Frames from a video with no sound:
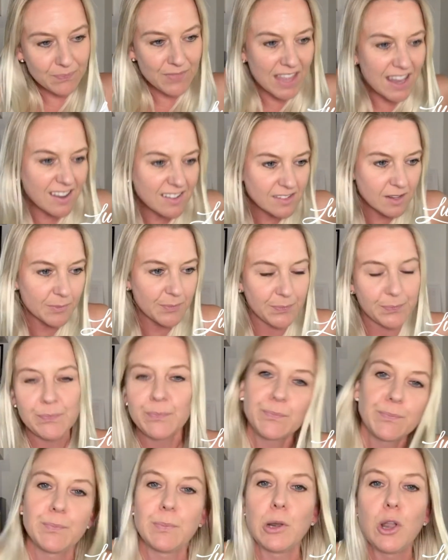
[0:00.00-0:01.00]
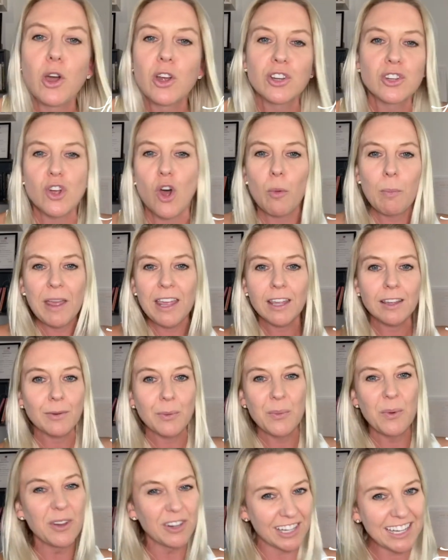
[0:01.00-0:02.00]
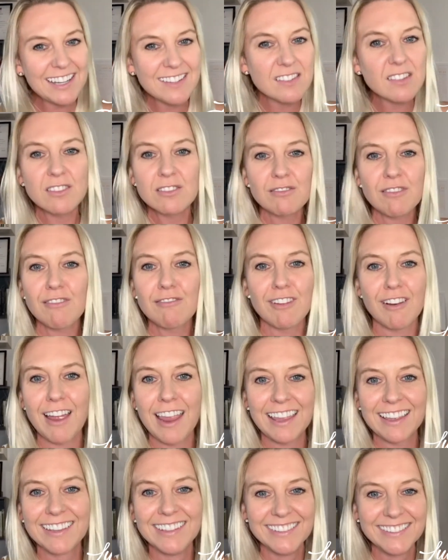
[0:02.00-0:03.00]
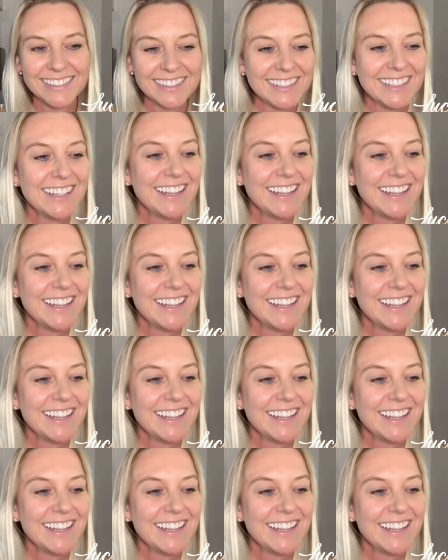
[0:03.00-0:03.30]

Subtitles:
that is a blog topic. What is controlled crying?